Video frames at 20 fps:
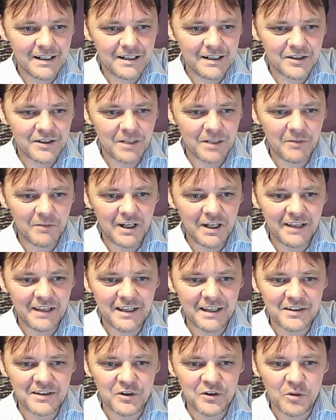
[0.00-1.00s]
Shake my head,
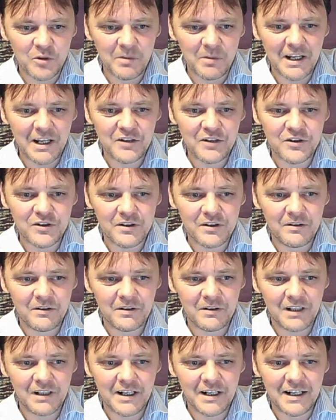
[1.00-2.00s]
that's the double-edged
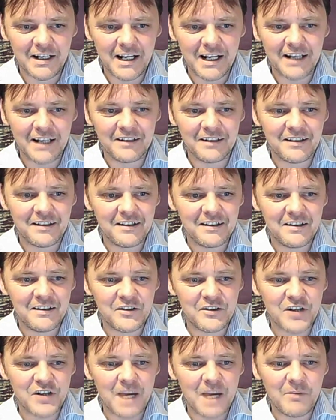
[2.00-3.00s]
sword, learned hand.
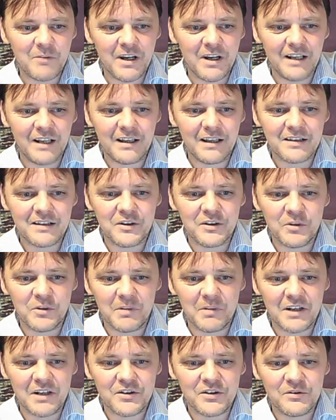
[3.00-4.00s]
Shake my head, that's the
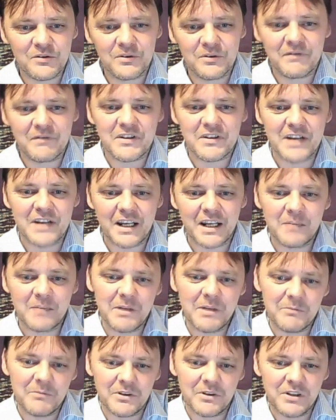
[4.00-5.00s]
double-edged sword of the Second
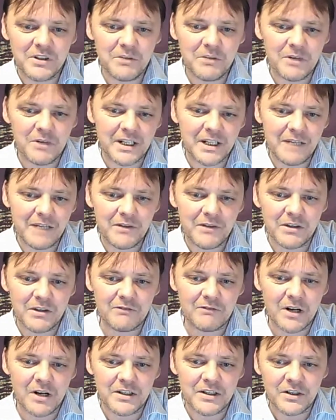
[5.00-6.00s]
Amendment. You are given
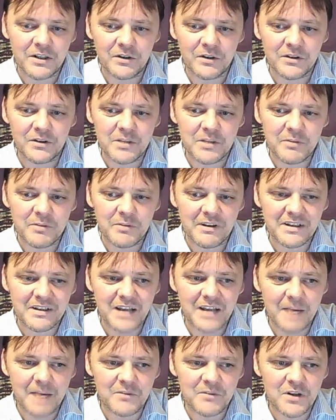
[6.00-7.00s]
the right to guns, but at the
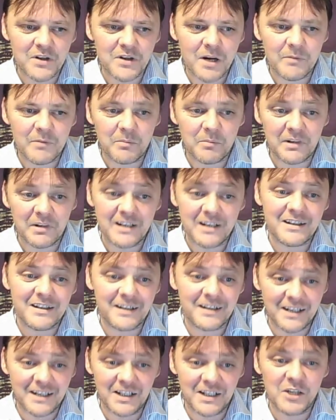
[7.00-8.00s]
same time, the police
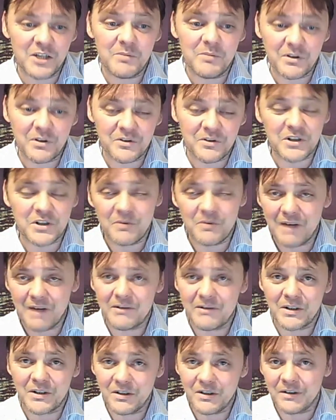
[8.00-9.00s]
can kill you because you
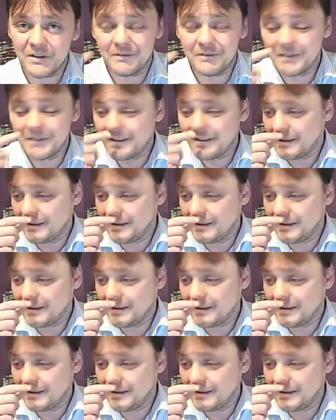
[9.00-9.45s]
have a gun.